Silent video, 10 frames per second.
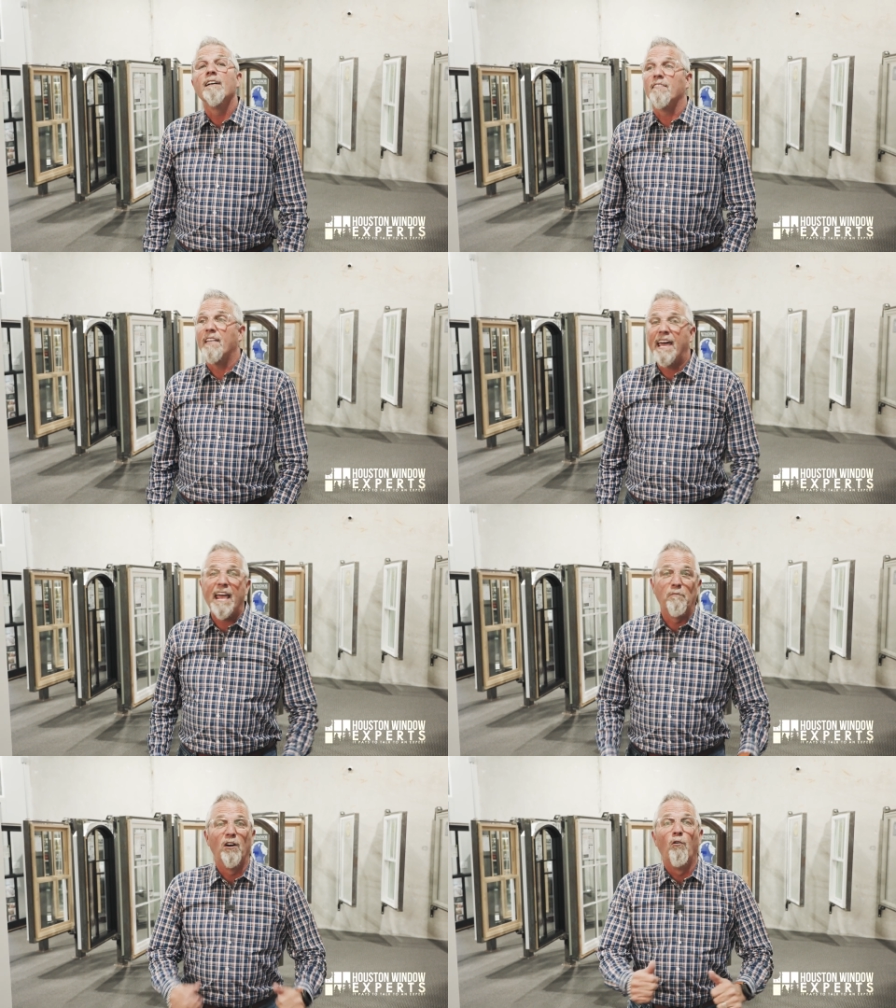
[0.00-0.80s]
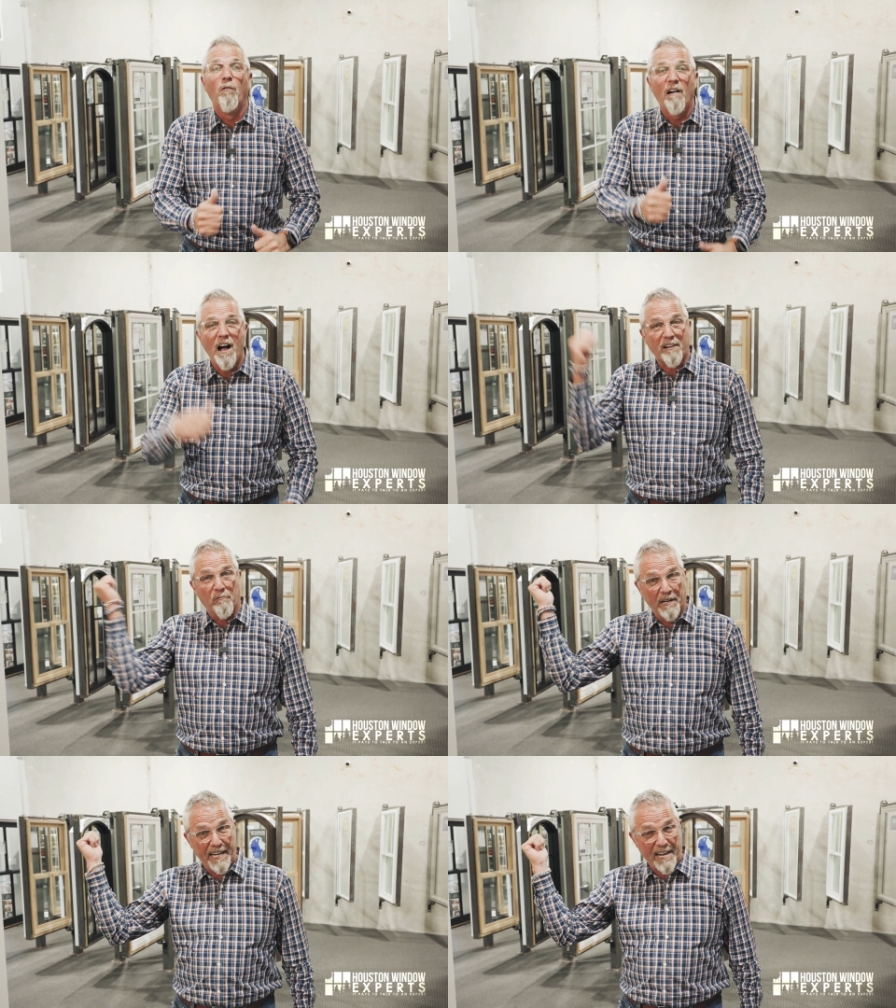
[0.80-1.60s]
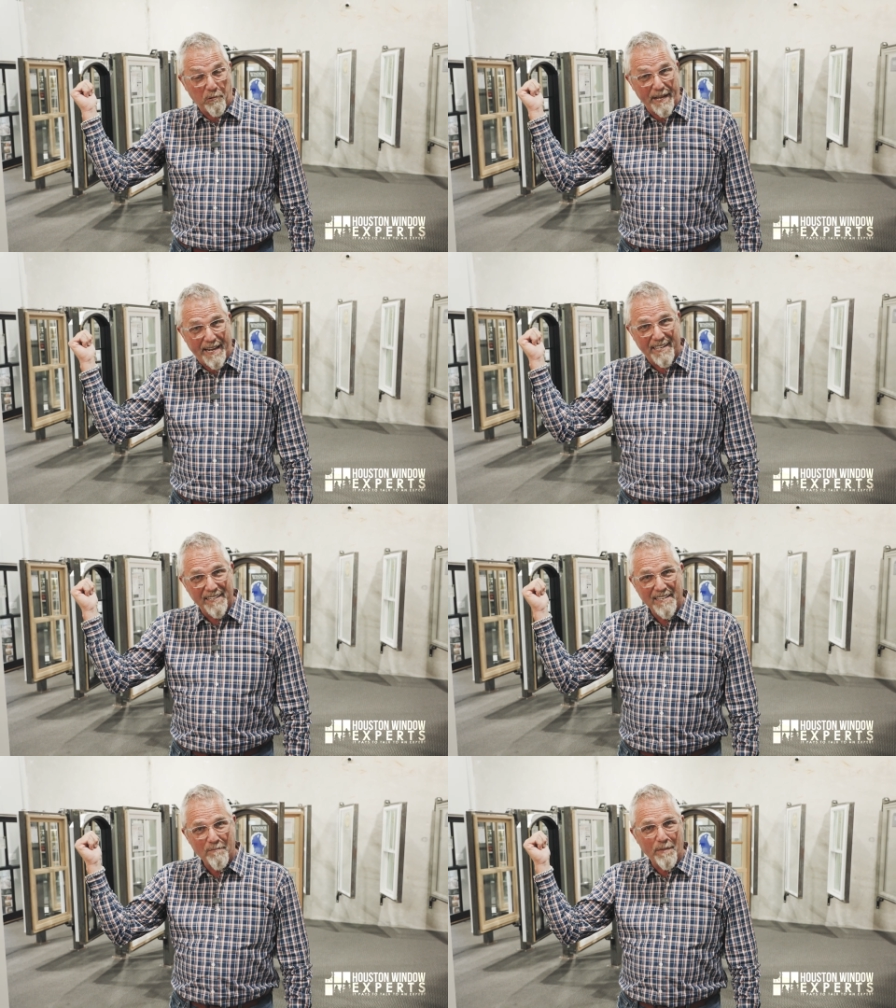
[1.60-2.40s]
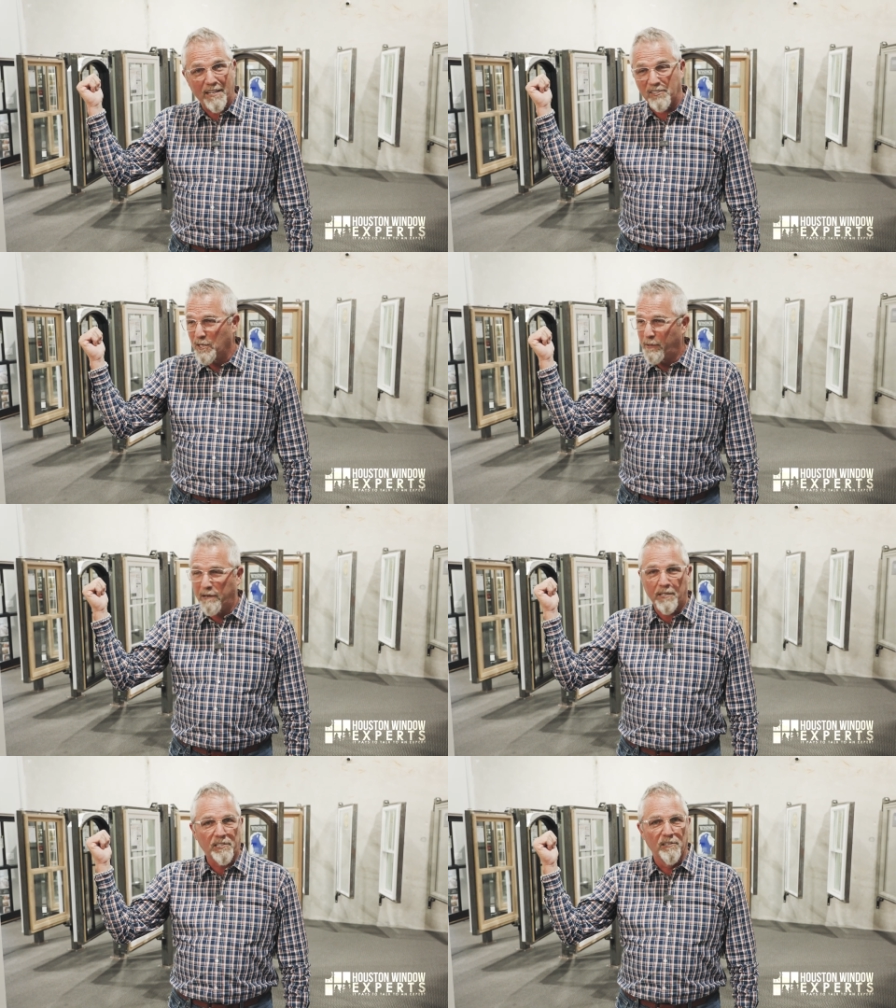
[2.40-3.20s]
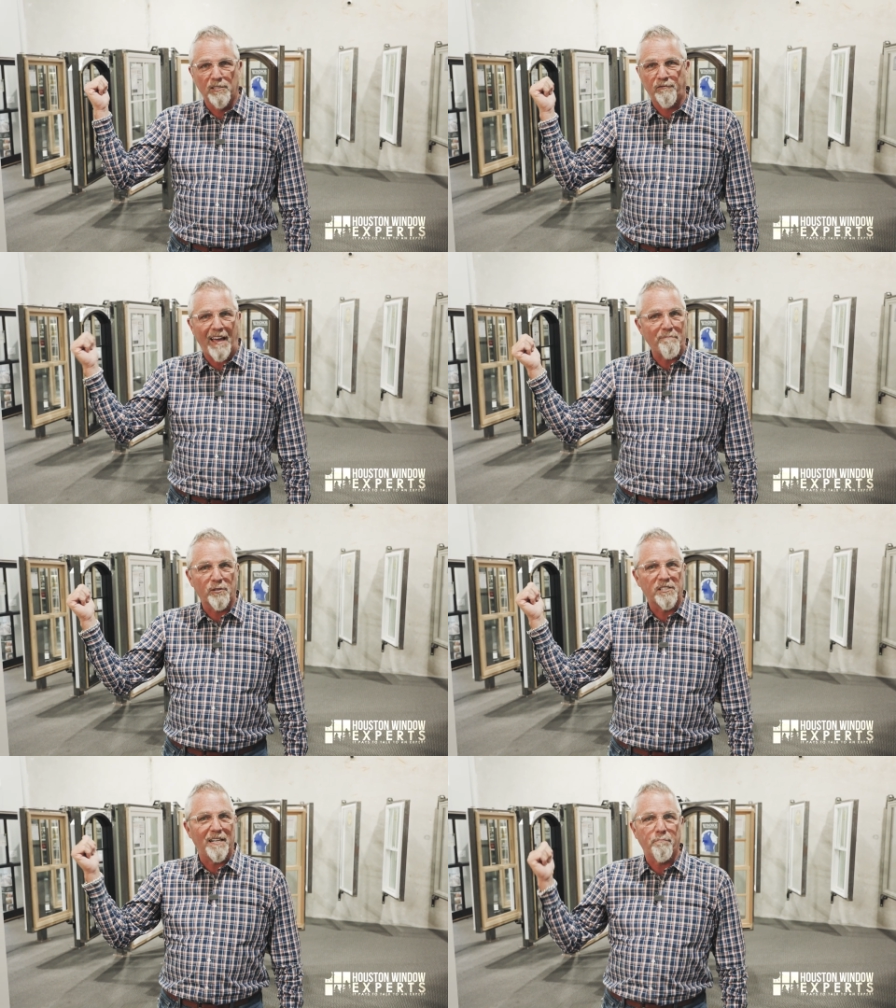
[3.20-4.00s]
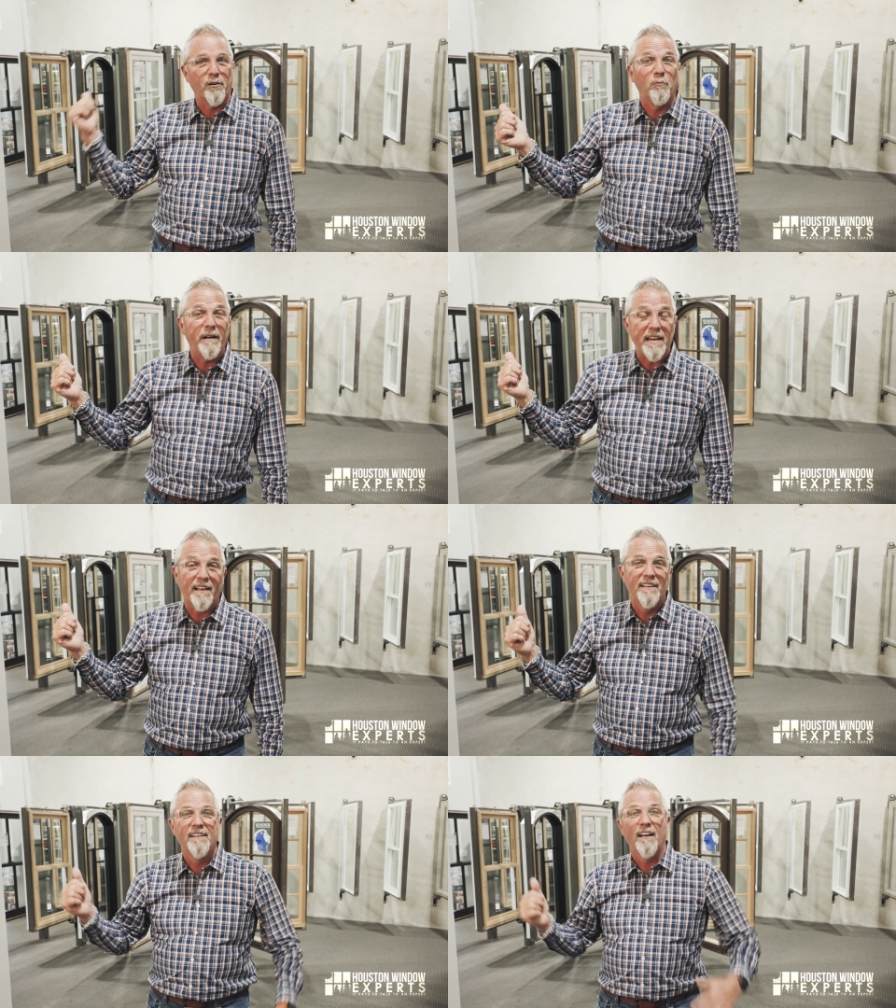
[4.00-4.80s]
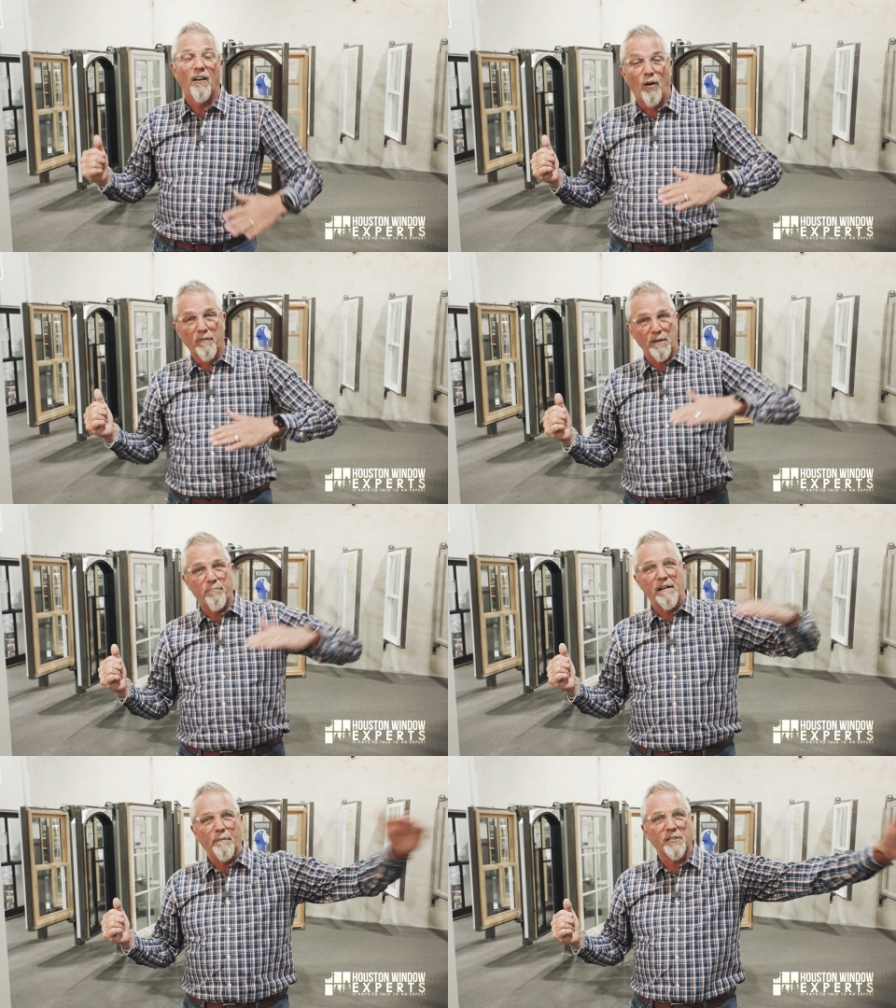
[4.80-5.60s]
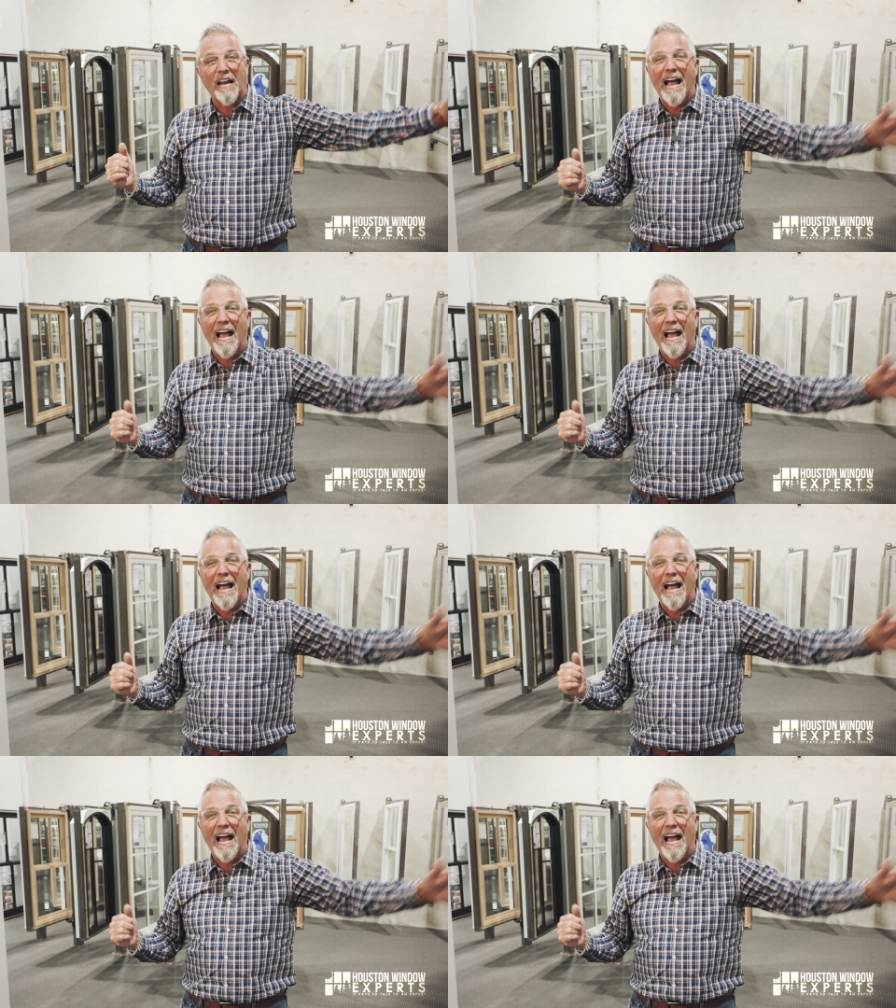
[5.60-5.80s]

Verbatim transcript: They will walk really quick because nobody wants to lose five percent per week over the promised.